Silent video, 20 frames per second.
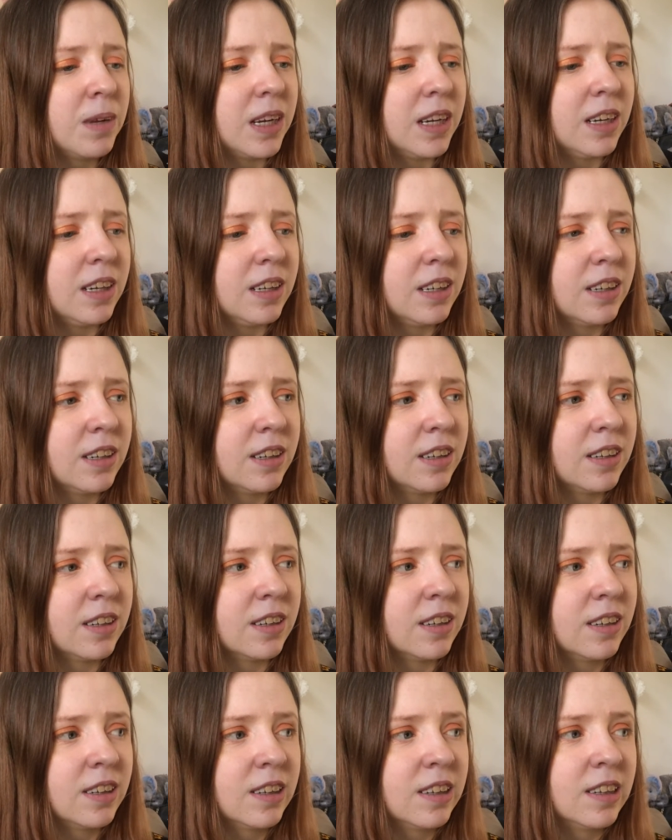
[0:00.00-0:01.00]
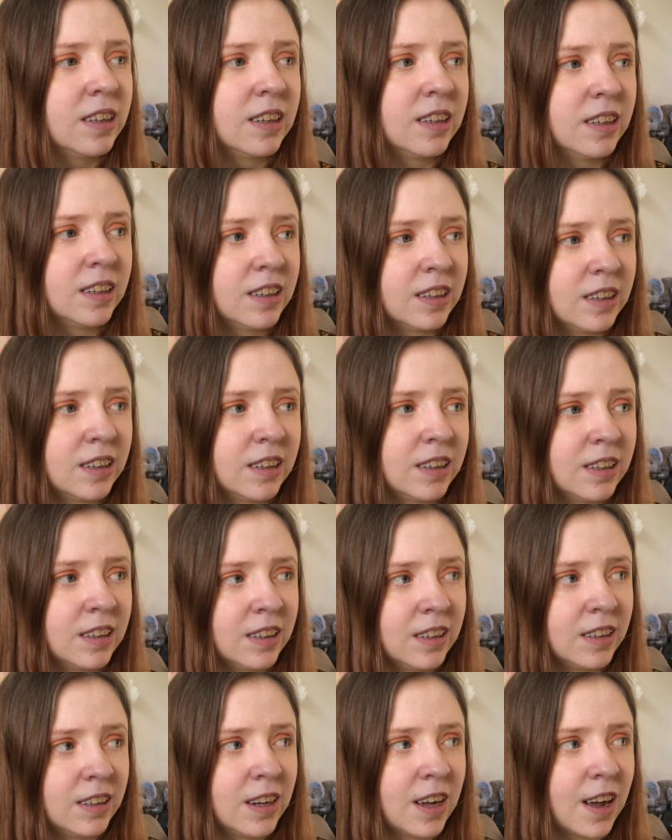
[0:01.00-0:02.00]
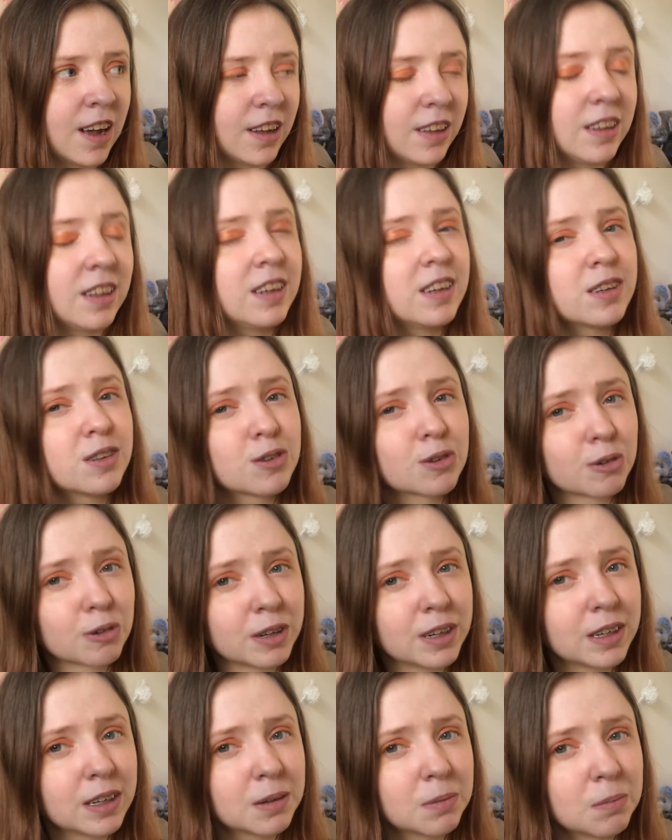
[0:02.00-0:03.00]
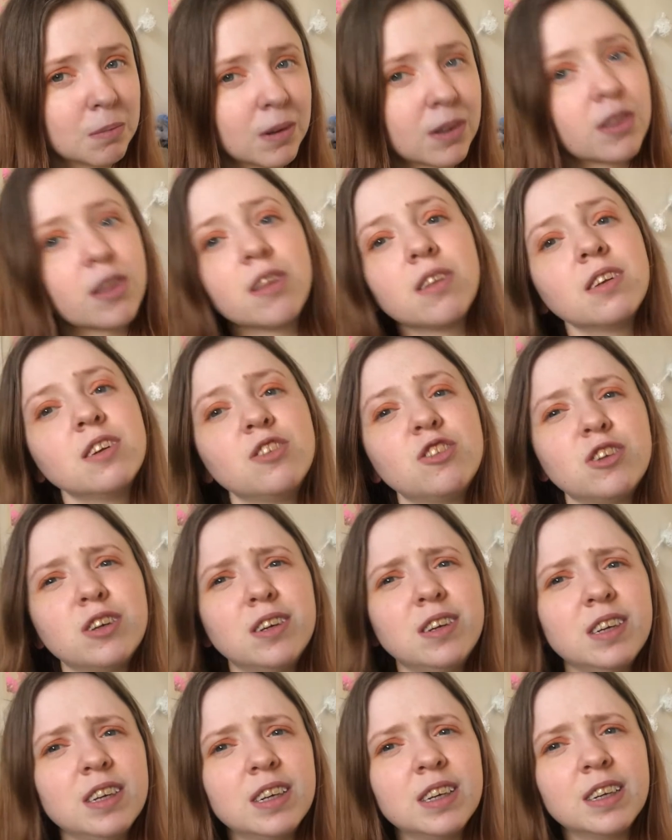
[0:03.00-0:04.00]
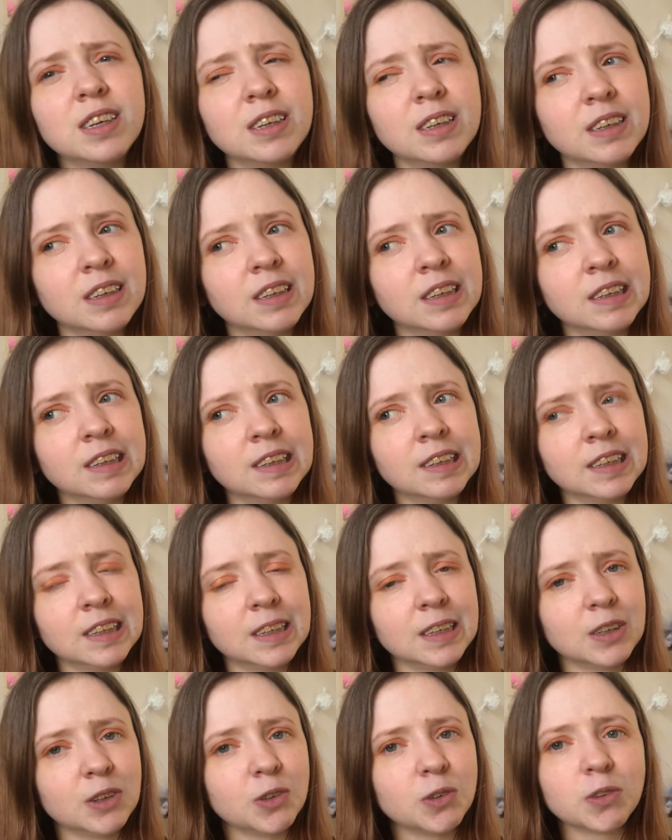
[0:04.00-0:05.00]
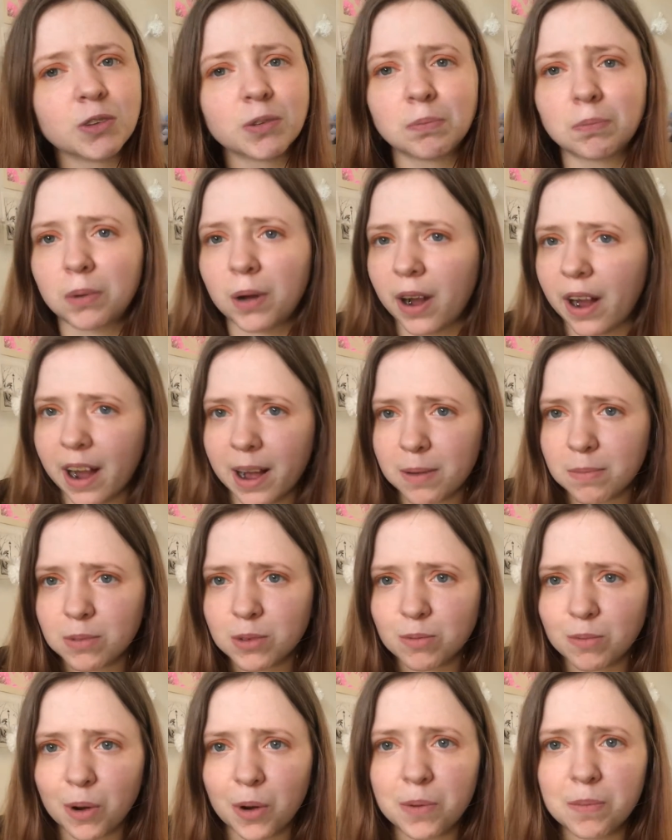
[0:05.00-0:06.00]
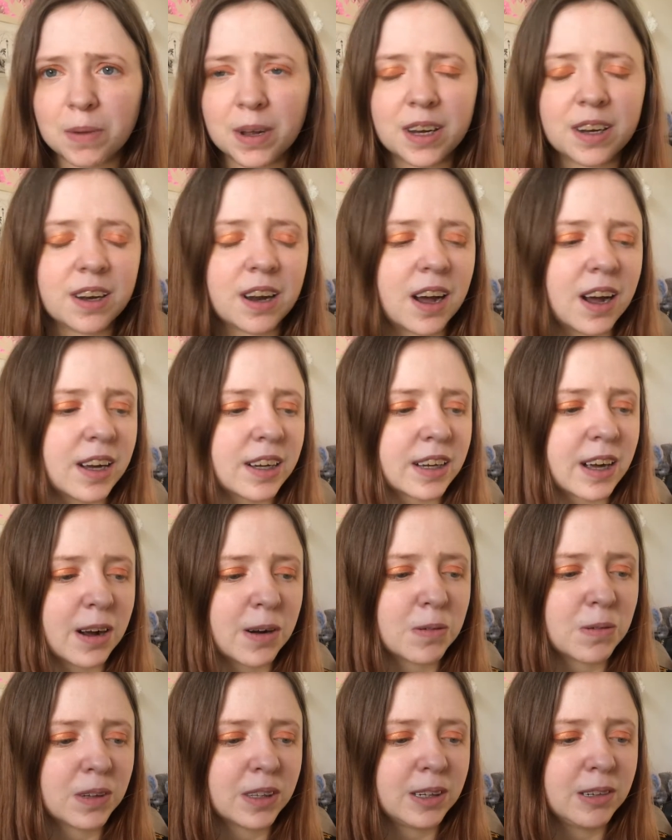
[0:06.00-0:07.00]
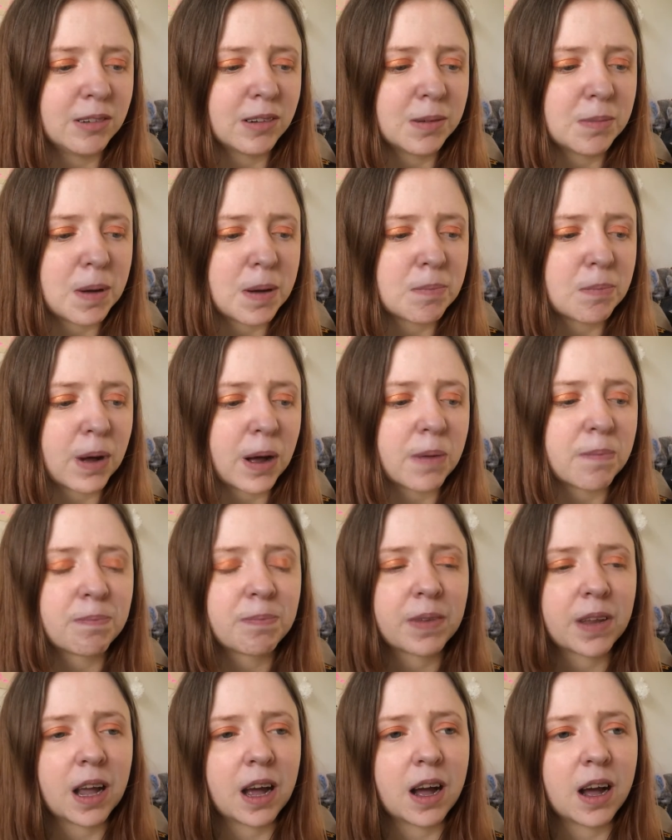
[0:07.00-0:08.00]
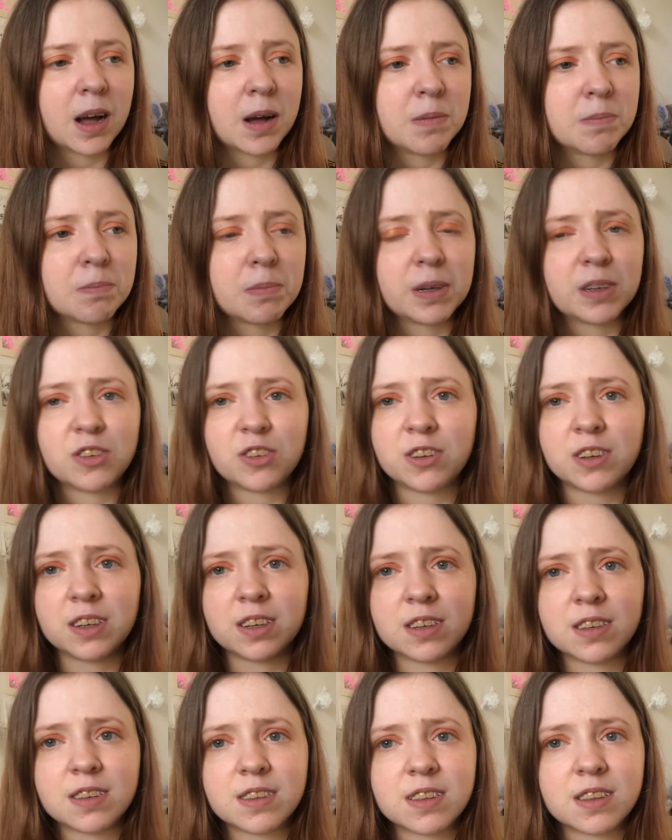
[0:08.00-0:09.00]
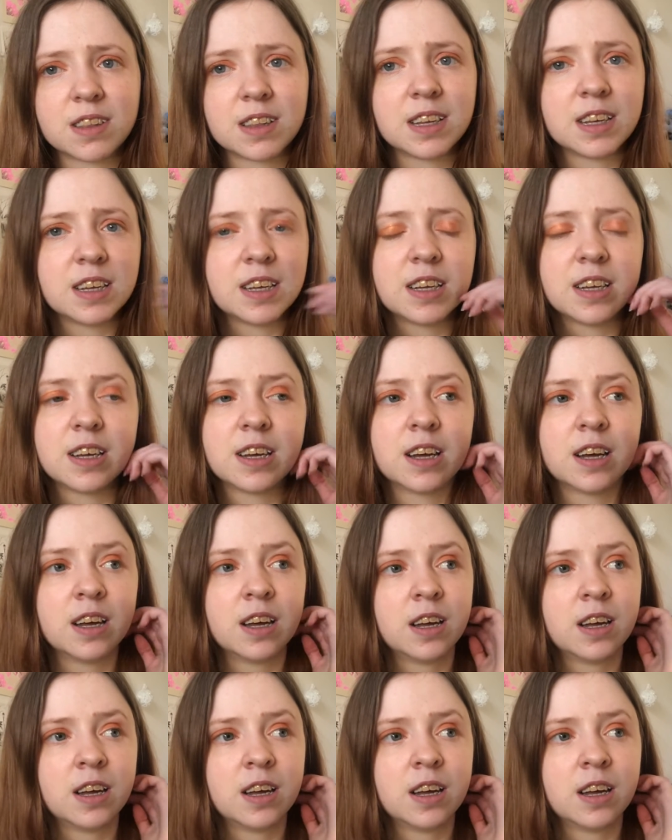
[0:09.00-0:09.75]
in, I think it's Greek mythology, or perhaps Roman, I can't really remember. But she is the